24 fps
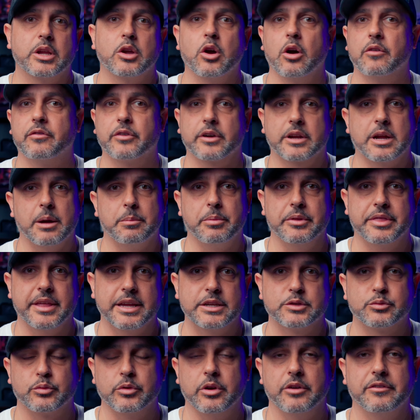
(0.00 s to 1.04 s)
over a couple things
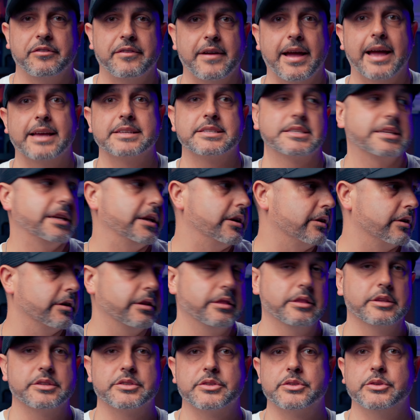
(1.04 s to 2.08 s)
real fast here in the
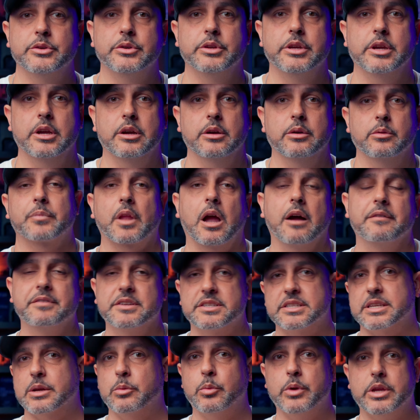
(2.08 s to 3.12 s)
studio.
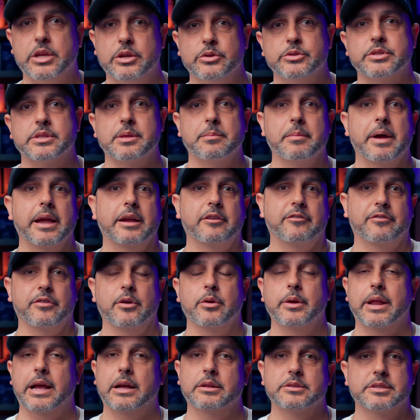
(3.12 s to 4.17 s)
Obviously, we use the microphone
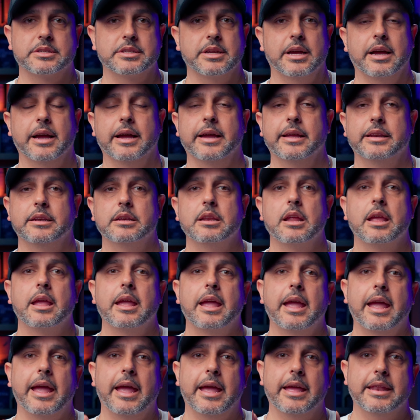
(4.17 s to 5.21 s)
outside,
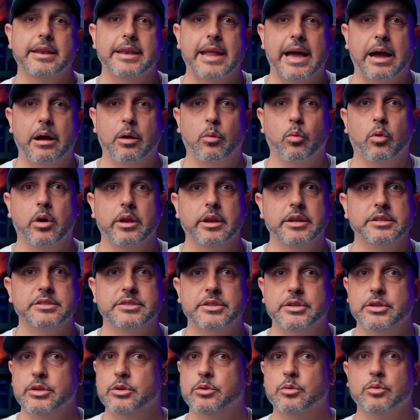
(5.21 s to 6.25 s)
and now I wanted
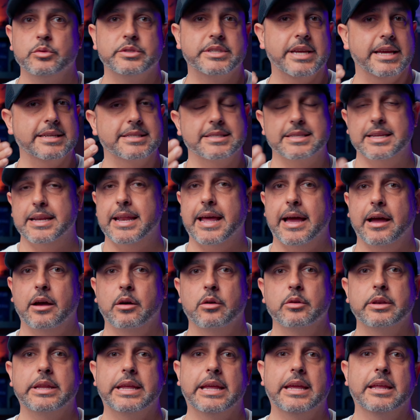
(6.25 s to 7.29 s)
to test it out
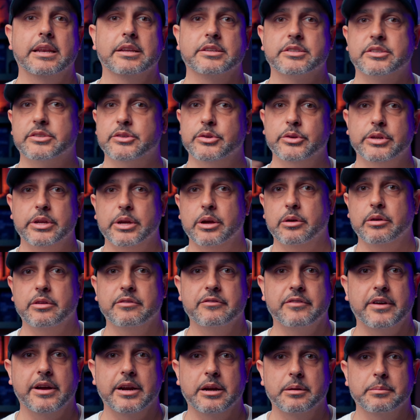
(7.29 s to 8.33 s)
in a studio
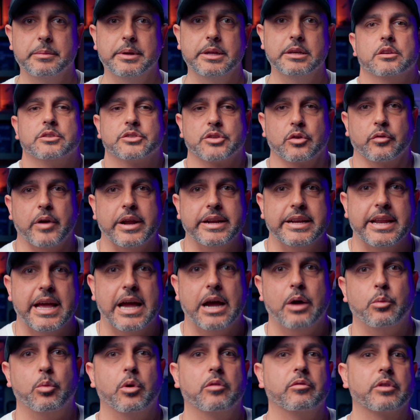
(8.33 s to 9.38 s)
environment. So right now
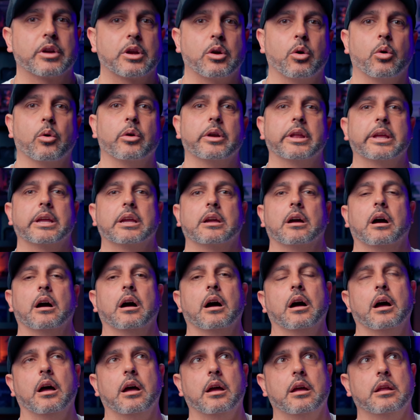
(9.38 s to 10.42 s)
we're recording
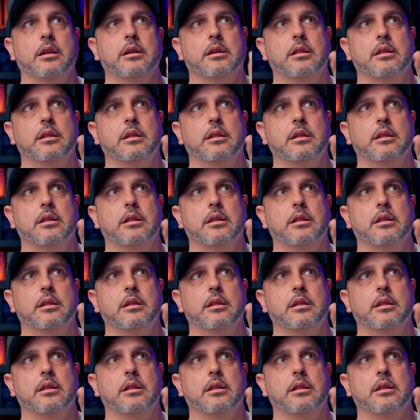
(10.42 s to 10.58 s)
on